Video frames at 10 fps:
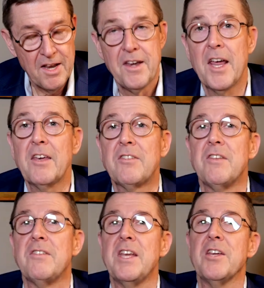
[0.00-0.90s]
Next
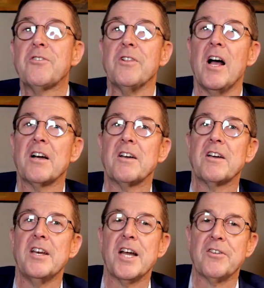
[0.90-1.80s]
is the interlock
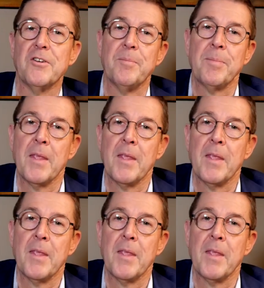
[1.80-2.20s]
connector.